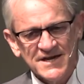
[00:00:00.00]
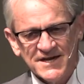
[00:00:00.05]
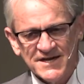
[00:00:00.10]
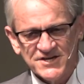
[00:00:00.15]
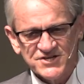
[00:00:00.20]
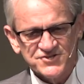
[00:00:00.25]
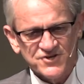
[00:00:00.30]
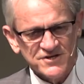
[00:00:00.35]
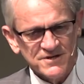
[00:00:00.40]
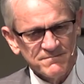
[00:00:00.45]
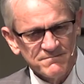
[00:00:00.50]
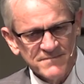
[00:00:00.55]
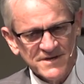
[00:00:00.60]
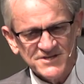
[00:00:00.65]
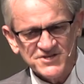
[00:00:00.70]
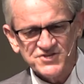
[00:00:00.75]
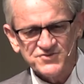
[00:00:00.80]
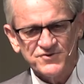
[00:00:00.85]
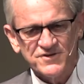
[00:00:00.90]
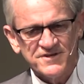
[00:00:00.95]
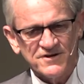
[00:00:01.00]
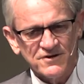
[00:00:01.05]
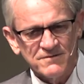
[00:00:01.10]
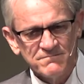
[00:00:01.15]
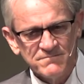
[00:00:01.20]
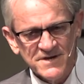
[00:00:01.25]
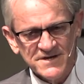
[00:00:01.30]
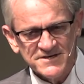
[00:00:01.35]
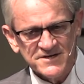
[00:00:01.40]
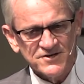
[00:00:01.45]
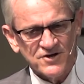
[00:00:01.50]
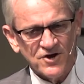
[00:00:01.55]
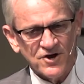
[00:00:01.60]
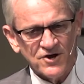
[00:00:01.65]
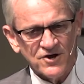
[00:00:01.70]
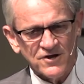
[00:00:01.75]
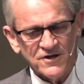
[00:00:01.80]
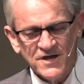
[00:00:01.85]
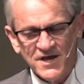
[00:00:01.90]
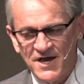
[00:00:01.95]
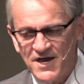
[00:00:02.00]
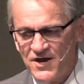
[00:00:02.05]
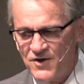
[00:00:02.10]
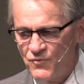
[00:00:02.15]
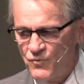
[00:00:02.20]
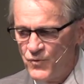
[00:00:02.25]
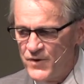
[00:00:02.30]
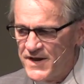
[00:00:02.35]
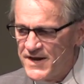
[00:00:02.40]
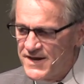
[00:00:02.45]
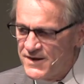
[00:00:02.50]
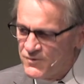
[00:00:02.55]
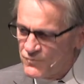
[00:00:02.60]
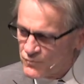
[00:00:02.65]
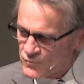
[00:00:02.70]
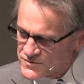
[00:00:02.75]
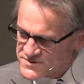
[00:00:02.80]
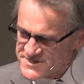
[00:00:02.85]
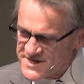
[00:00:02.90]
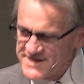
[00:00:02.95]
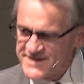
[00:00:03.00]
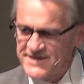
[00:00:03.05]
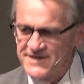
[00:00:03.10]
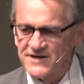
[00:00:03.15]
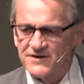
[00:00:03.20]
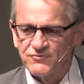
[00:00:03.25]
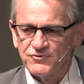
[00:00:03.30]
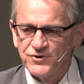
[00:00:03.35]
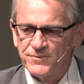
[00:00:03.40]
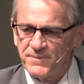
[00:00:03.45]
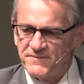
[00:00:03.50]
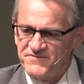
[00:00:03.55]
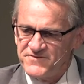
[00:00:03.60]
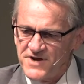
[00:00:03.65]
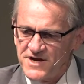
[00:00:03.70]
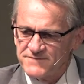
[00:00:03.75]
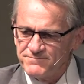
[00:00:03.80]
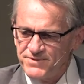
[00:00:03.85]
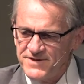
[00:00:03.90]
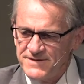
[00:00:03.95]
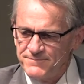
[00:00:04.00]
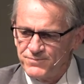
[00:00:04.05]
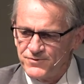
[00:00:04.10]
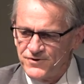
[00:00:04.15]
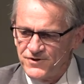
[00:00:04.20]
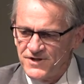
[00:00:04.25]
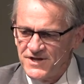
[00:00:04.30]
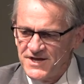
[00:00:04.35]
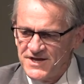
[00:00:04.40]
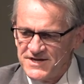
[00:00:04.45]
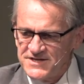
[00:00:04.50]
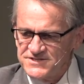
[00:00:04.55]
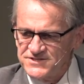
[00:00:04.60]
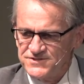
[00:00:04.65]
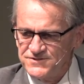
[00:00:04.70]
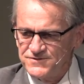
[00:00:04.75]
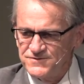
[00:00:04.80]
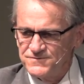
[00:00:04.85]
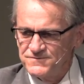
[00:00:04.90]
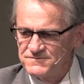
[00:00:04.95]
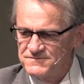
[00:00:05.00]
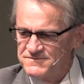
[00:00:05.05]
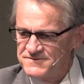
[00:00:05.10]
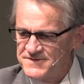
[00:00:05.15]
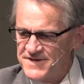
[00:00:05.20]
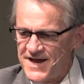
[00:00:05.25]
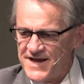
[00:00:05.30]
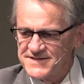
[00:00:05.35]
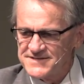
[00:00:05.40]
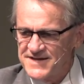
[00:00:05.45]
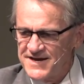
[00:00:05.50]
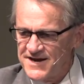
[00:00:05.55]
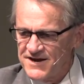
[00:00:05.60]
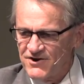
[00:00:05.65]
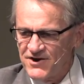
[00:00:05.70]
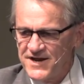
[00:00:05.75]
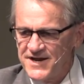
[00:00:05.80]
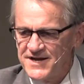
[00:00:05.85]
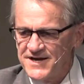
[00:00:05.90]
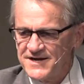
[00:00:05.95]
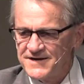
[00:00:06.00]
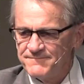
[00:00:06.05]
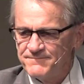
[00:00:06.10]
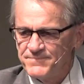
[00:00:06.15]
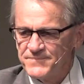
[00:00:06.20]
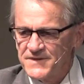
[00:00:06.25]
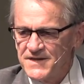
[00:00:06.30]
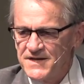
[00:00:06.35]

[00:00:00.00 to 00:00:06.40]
He started a ministry there in Mendenhall. We were taking a group of young people to that area